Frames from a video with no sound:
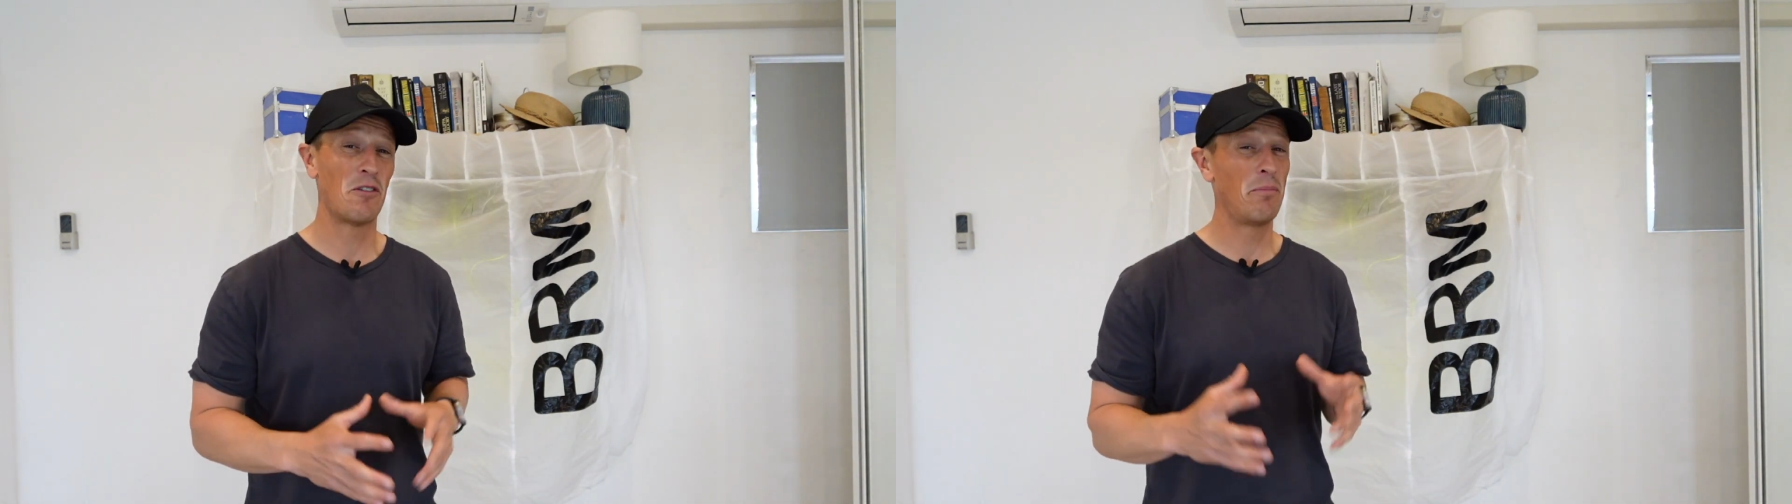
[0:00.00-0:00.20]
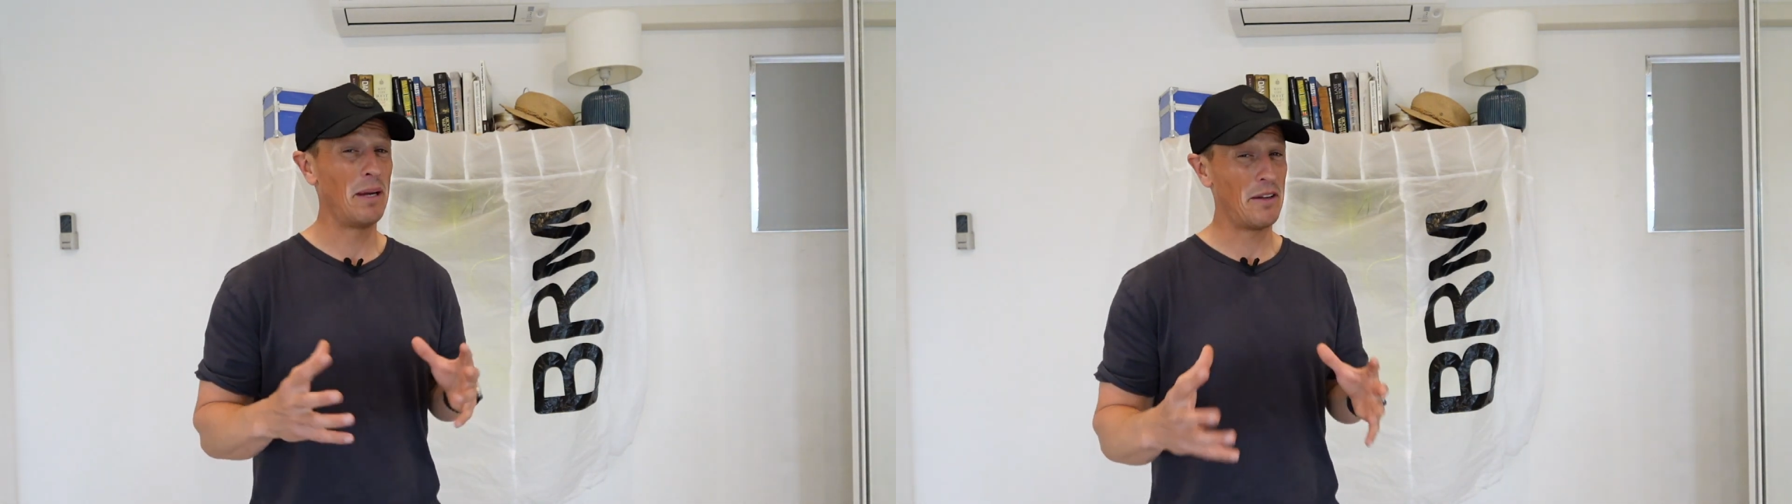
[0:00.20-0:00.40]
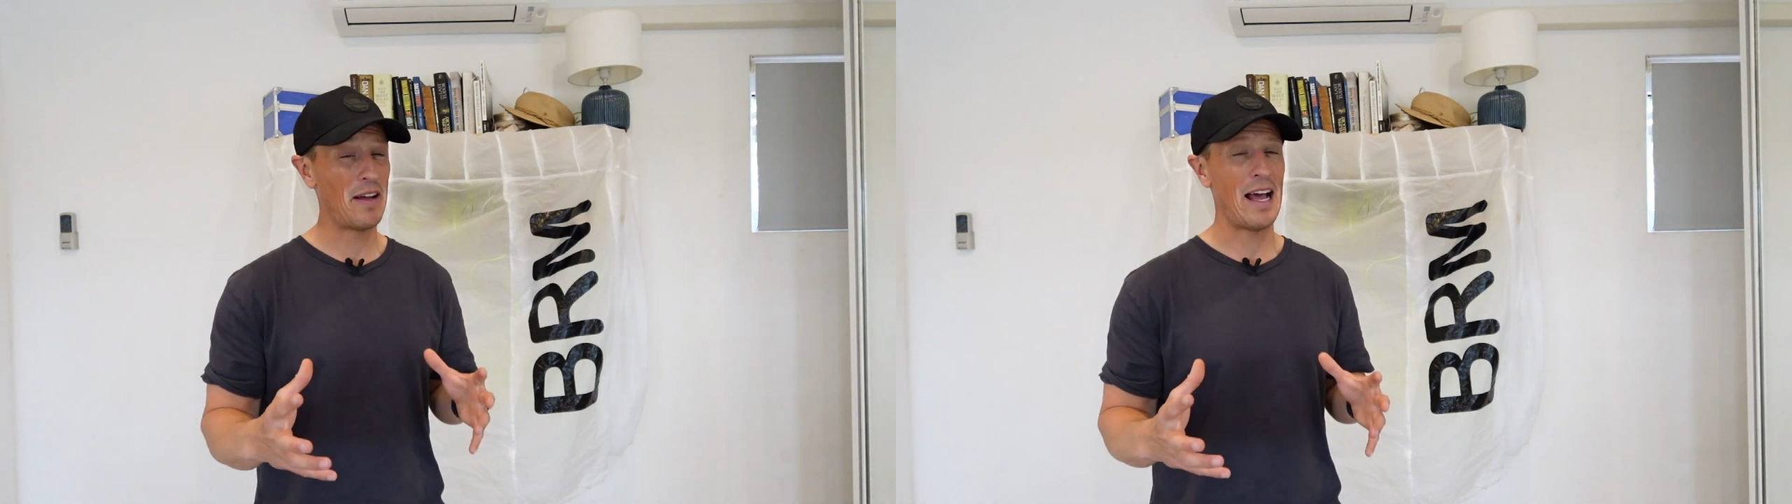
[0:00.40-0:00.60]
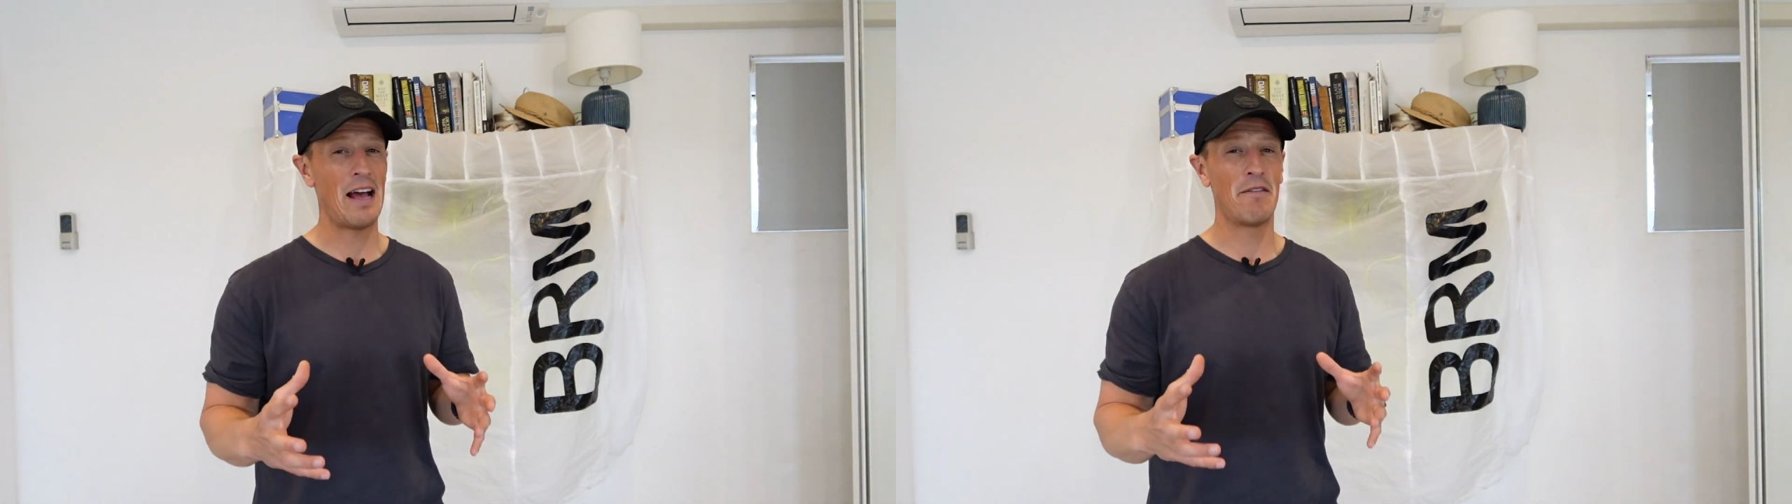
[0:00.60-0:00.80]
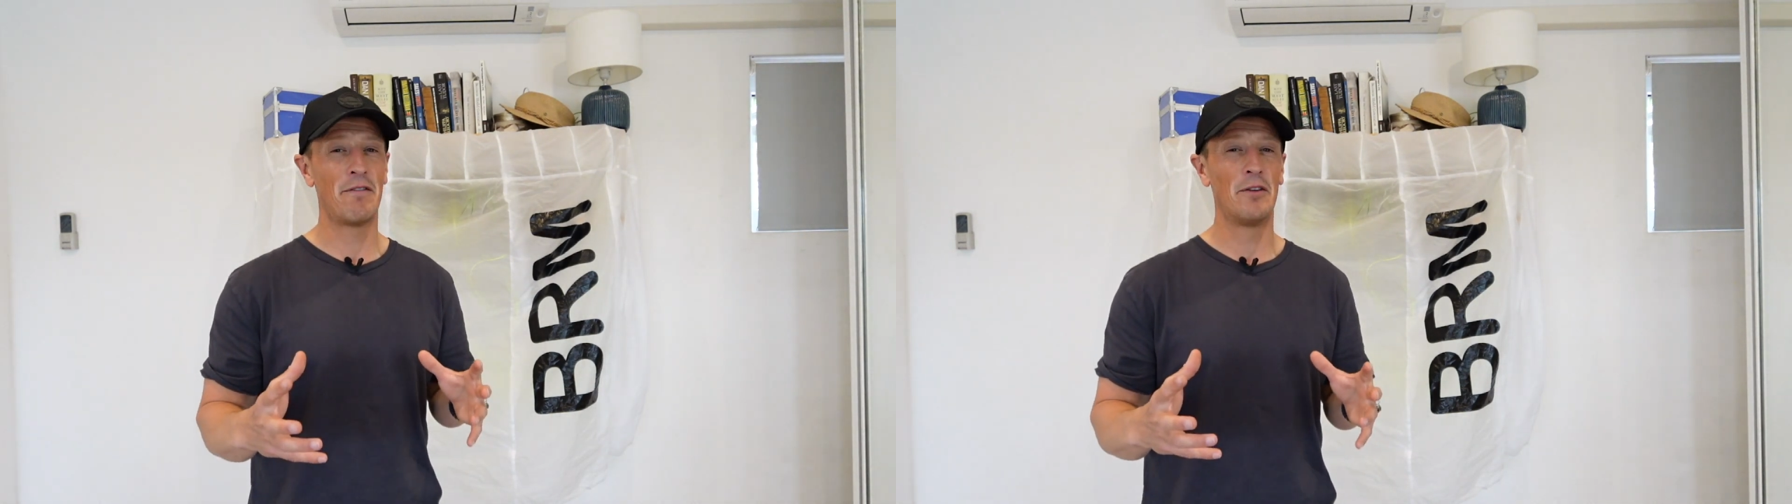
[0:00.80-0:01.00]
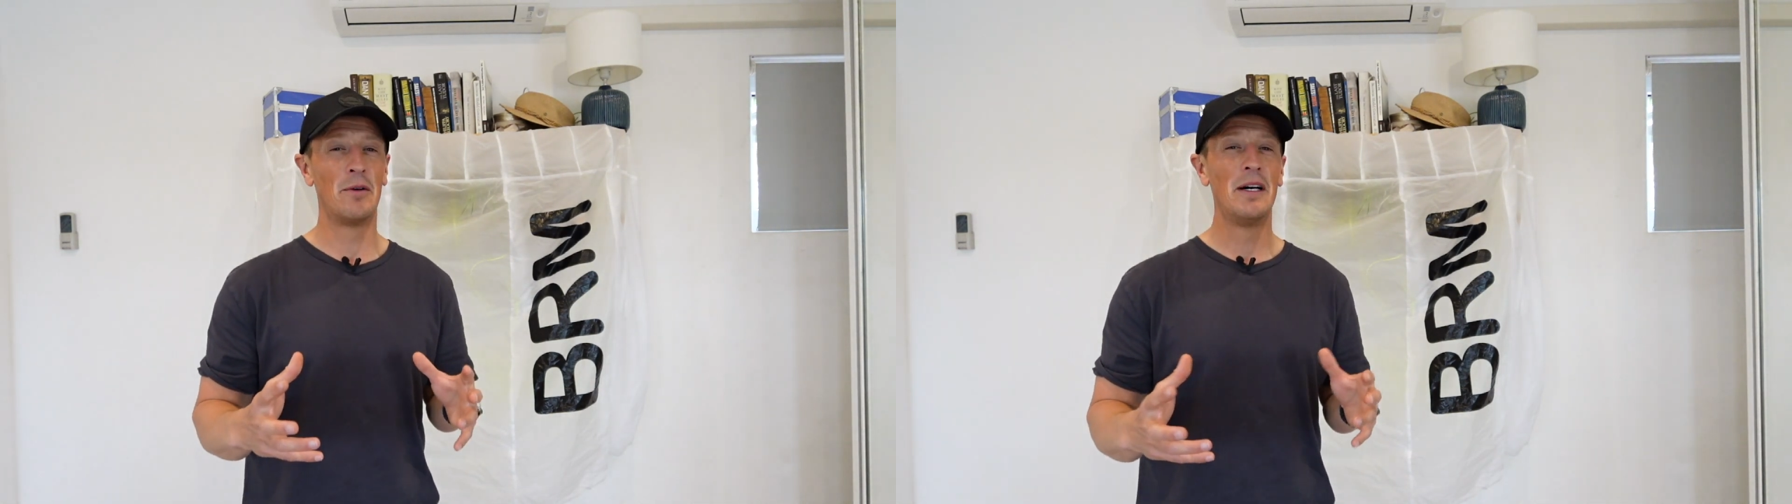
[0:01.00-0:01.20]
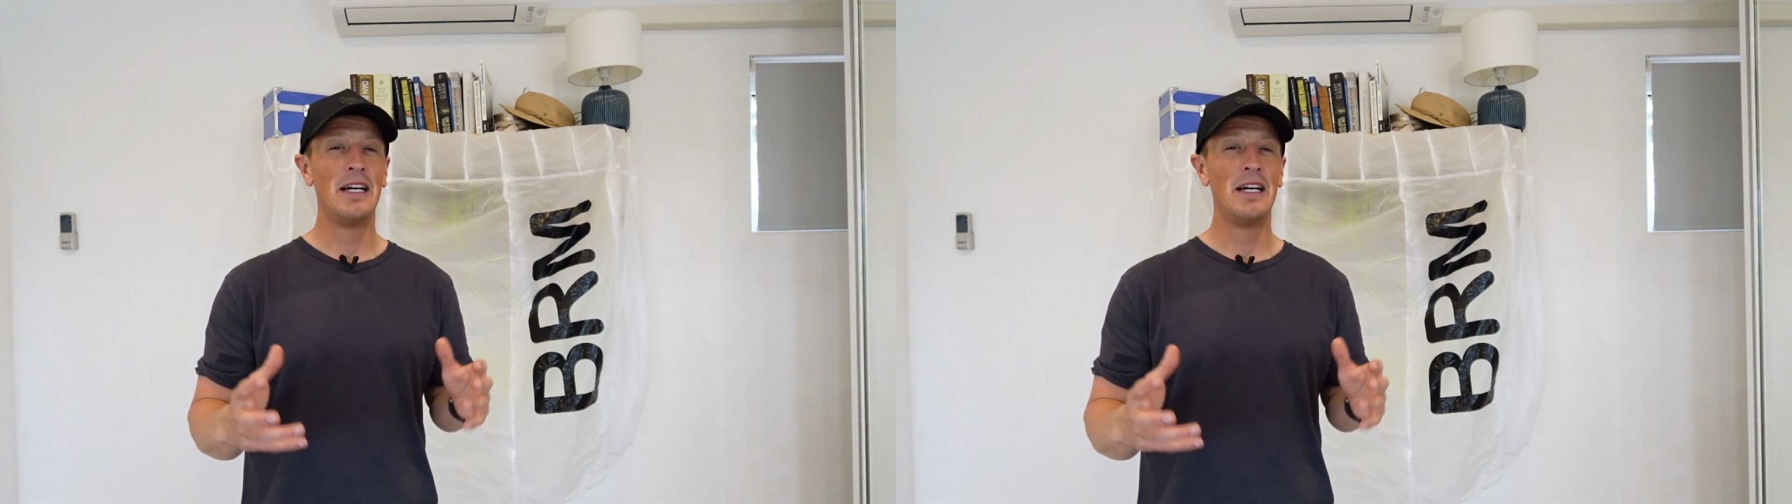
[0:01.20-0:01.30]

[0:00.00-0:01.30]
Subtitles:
a bit of a handful,